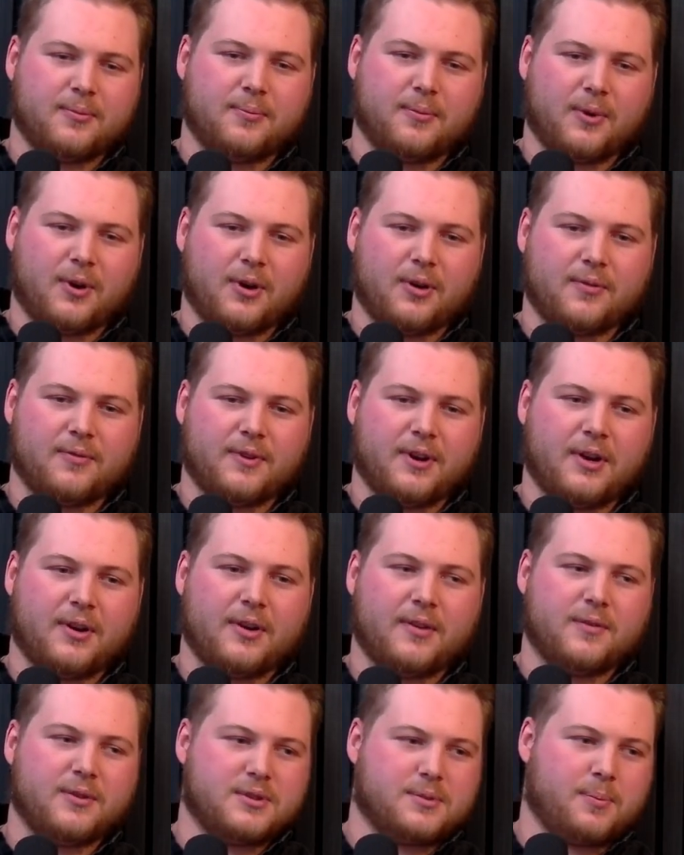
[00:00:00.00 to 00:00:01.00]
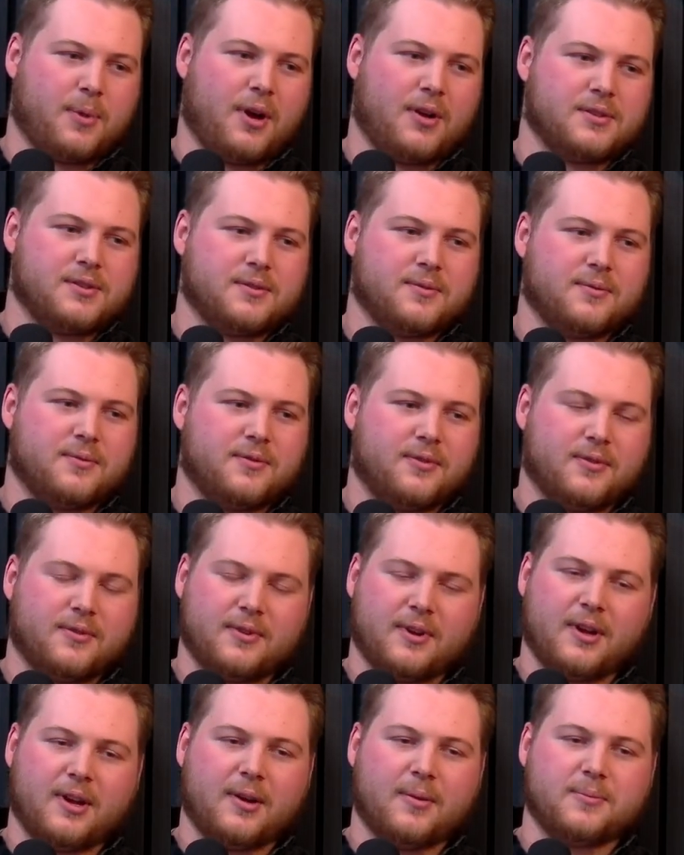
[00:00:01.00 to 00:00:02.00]
are very responsive
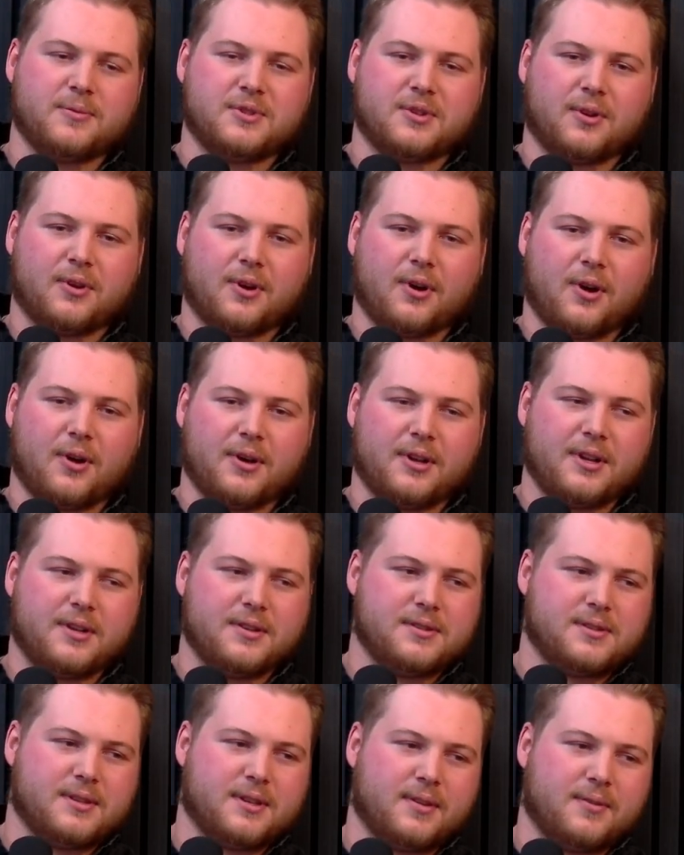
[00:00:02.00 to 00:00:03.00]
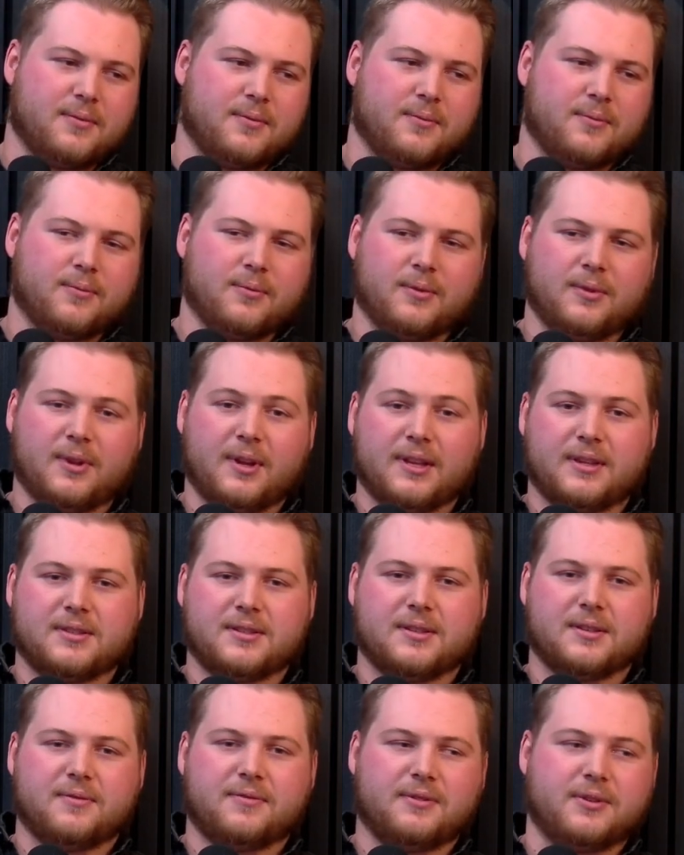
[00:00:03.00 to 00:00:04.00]
to our audience and like
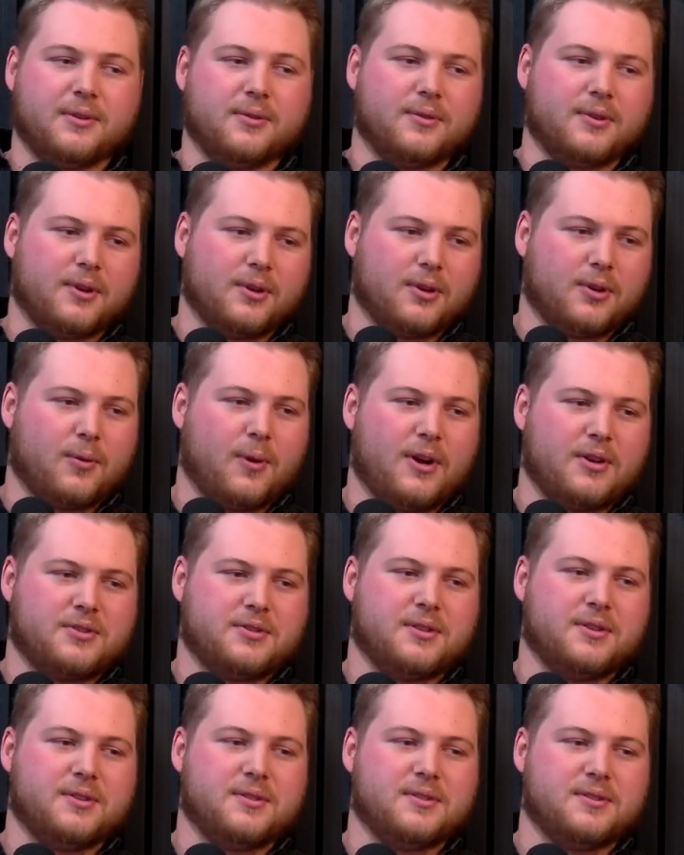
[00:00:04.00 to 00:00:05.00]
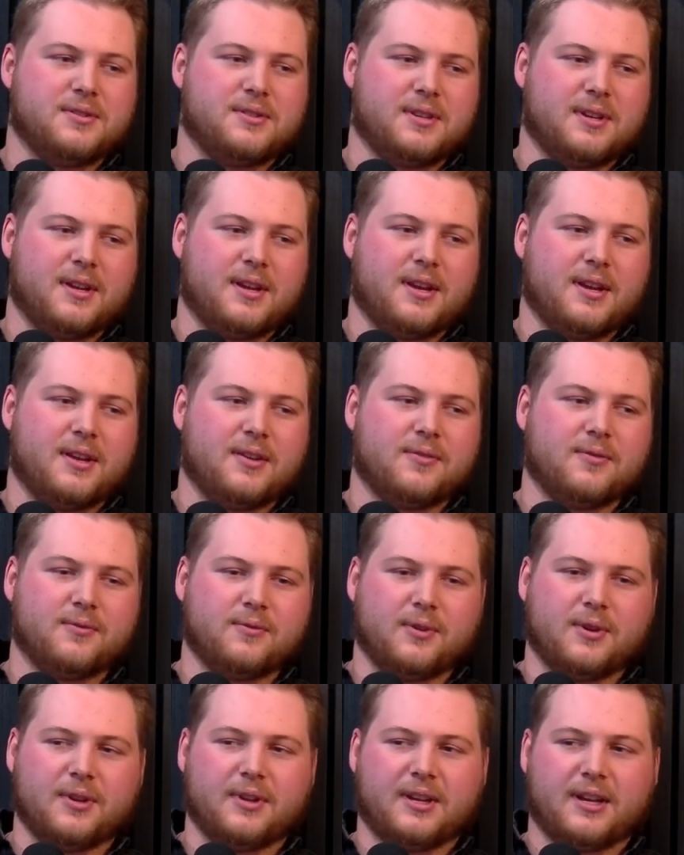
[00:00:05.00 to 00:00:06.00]
to field their questions and
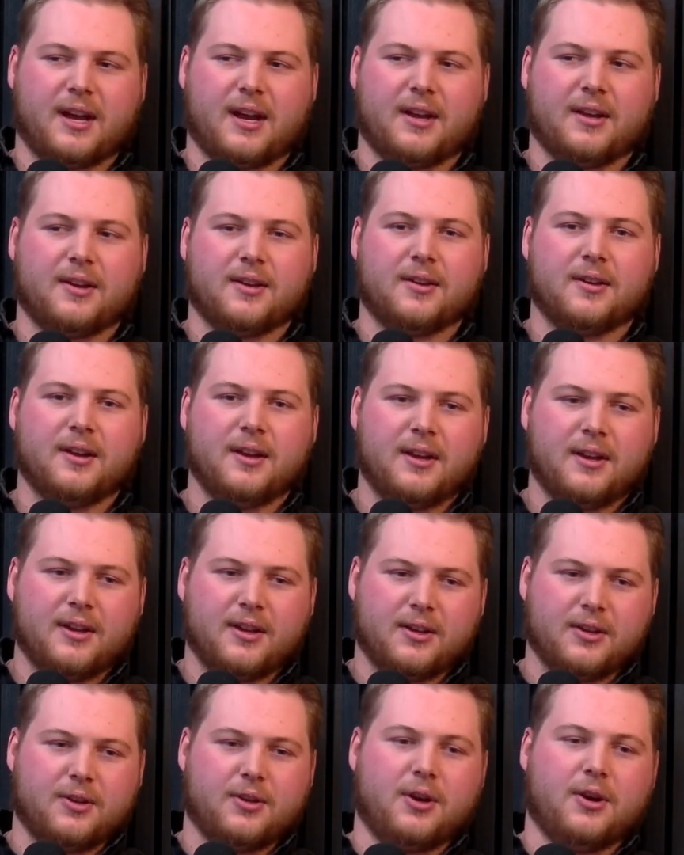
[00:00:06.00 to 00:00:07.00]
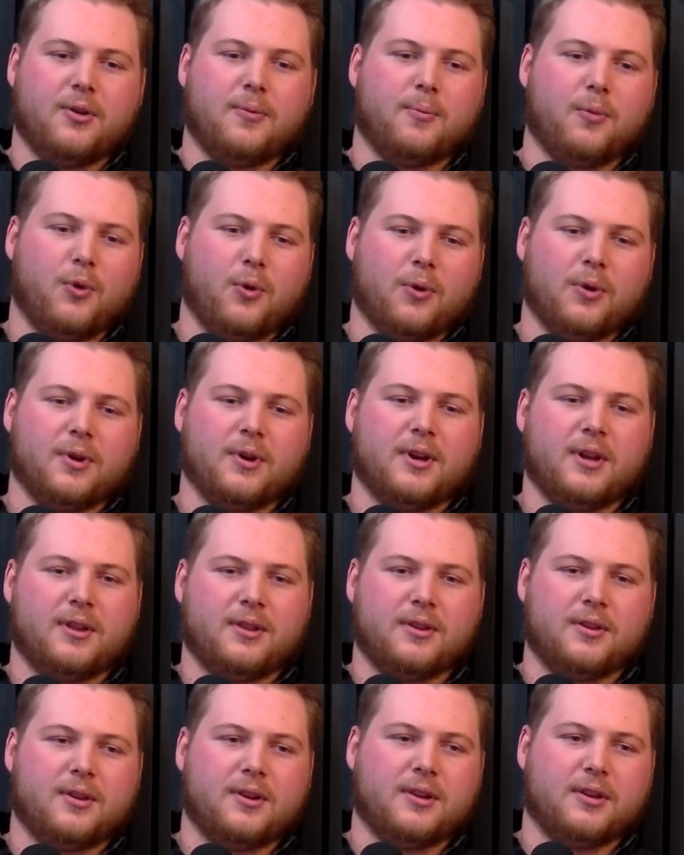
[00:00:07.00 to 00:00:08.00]
really kind of go more
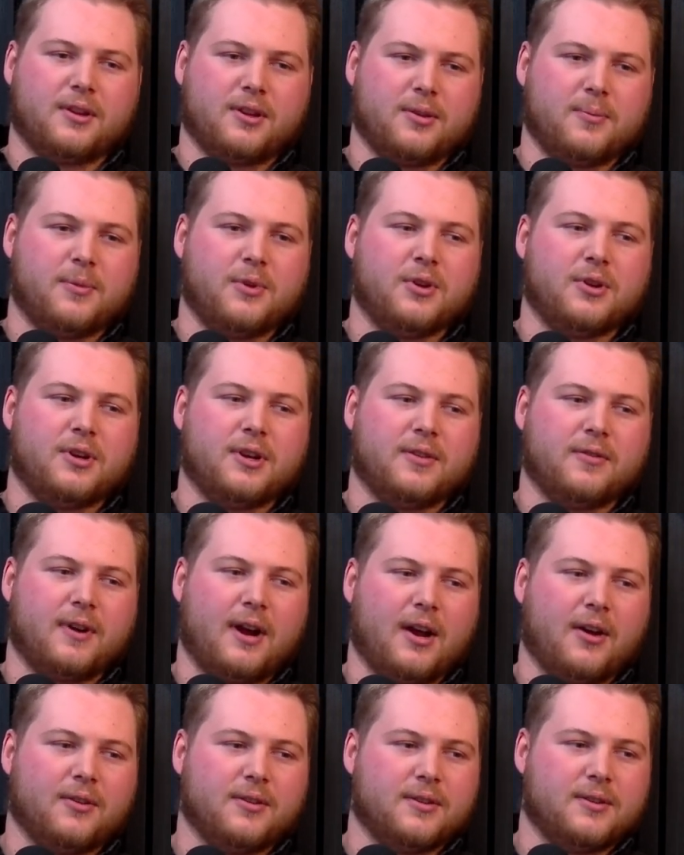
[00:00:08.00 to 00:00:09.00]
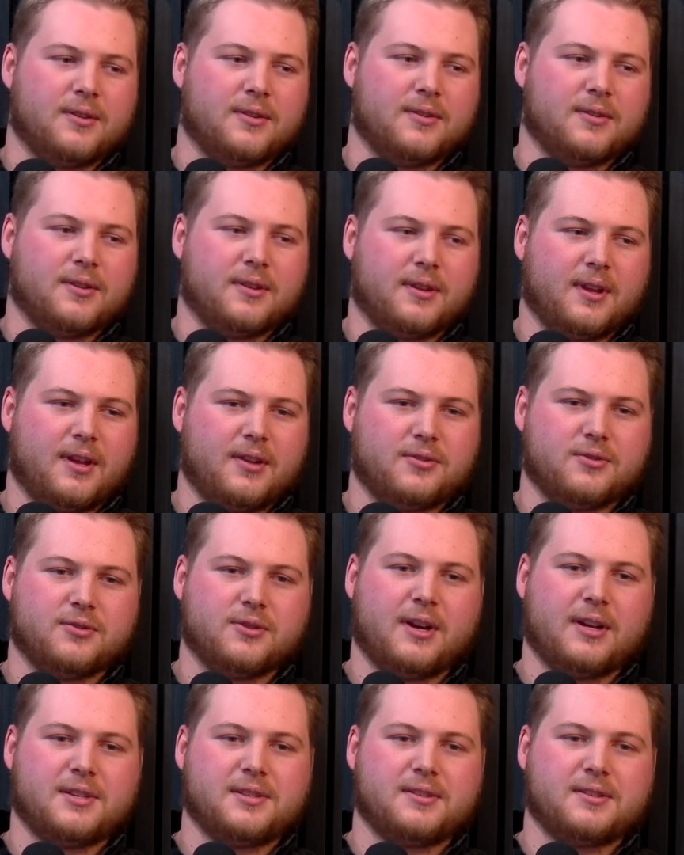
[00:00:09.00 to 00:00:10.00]
into the community route and
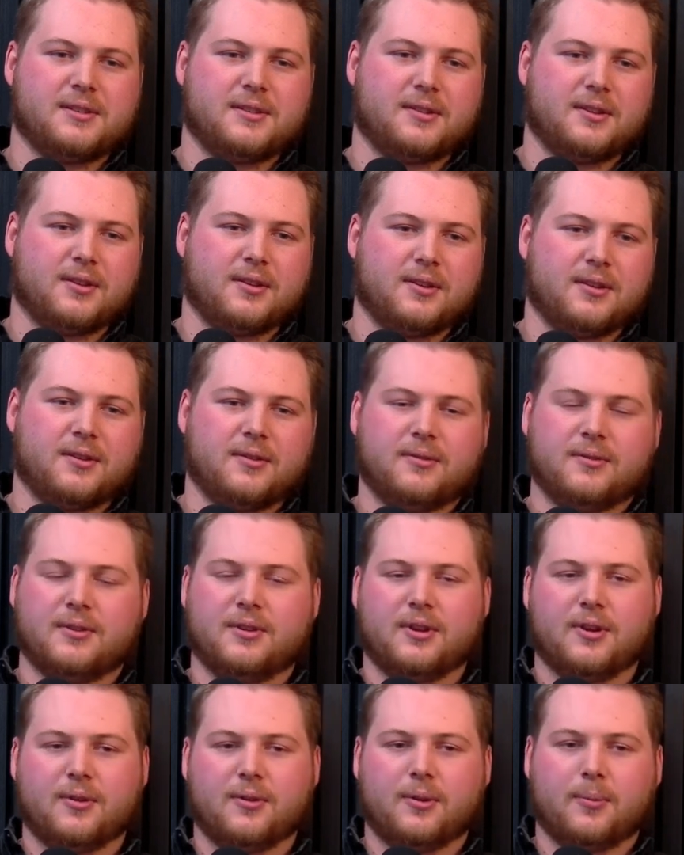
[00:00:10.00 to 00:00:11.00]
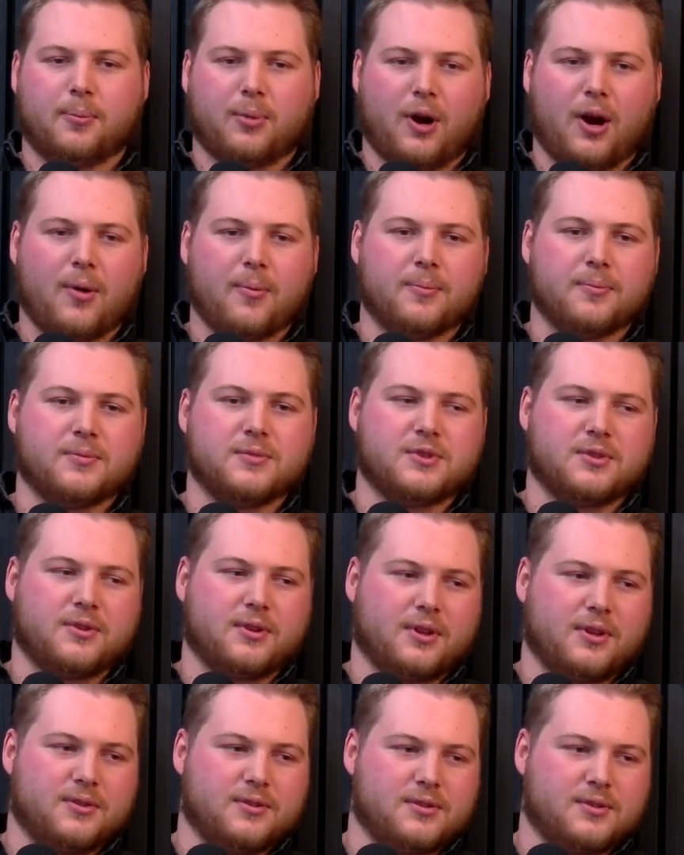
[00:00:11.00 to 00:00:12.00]
address the problems or
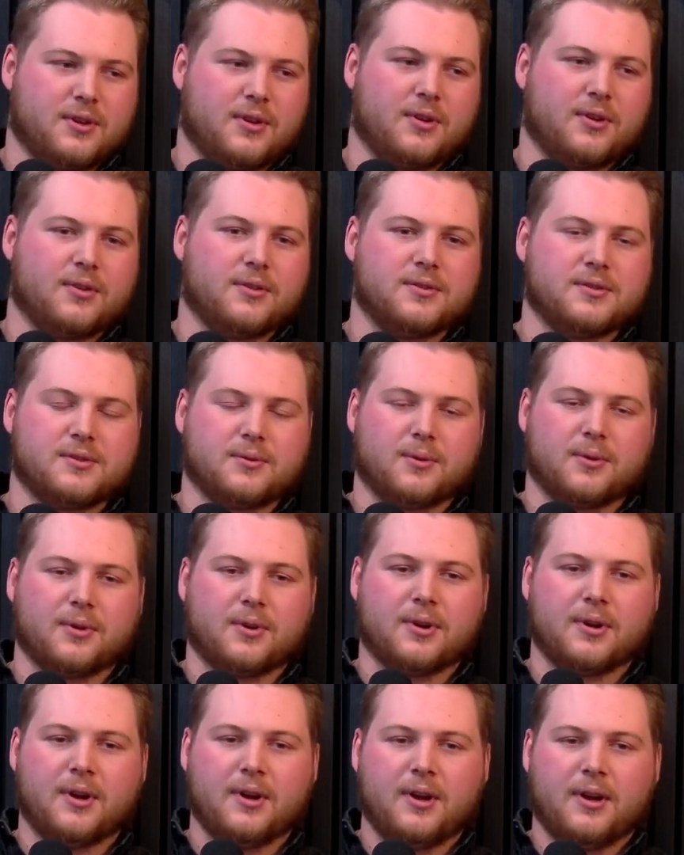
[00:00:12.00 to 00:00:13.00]
the concerns or